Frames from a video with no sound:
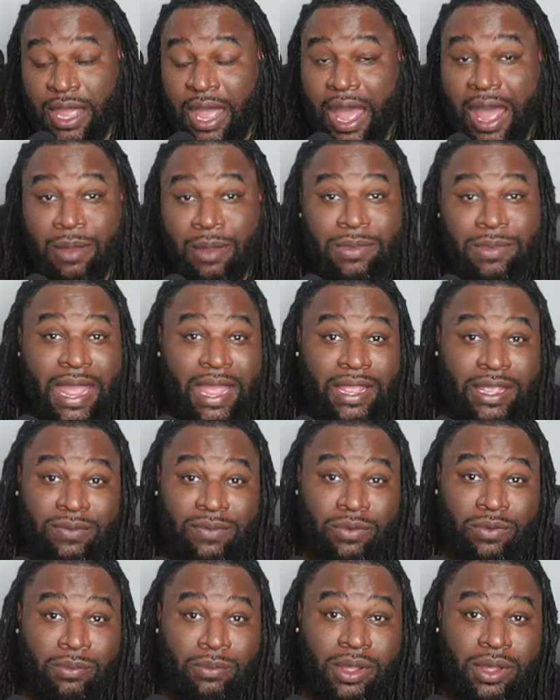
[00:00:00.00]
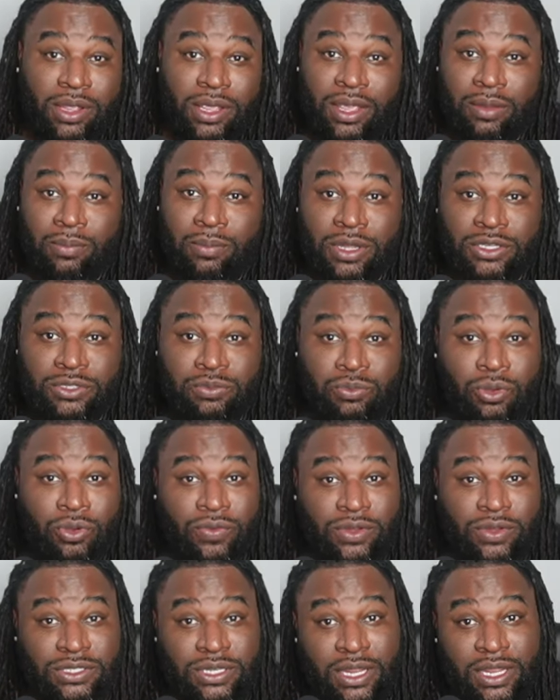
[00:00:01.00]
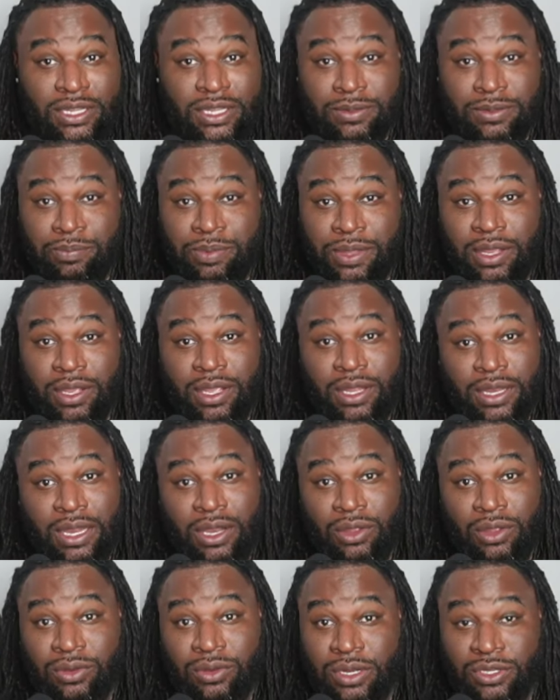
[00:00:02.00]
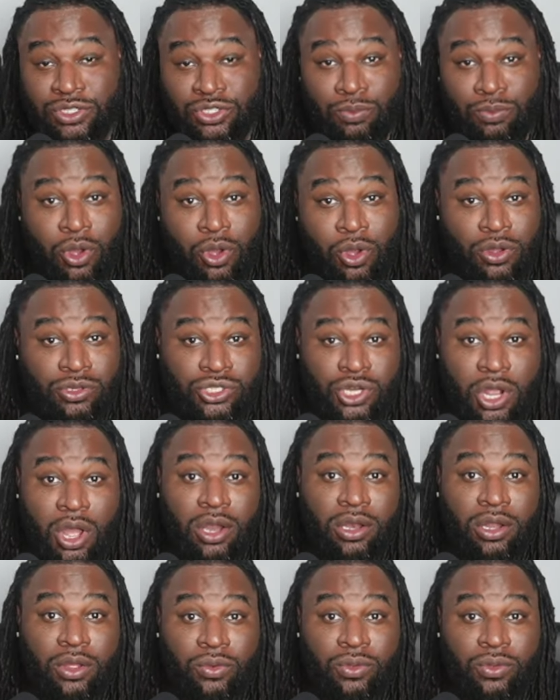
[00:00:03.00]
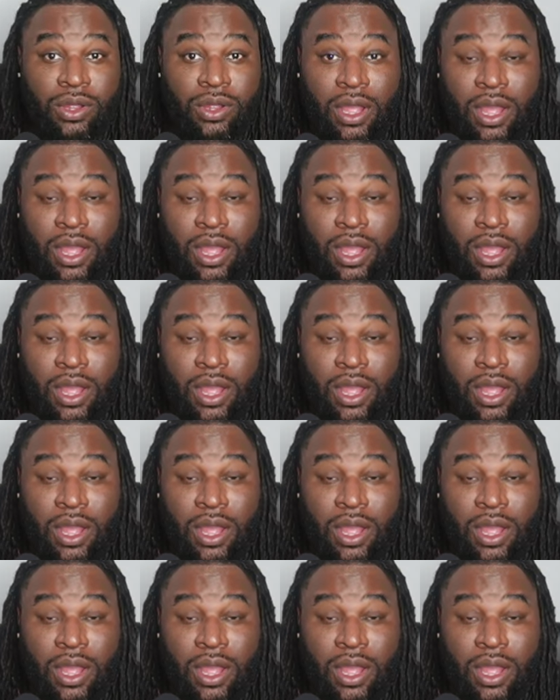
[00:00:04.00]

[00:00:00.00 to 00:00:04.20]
I'm not giving Munguia much more of a chance of beating Canelo than a Jamal Charlo.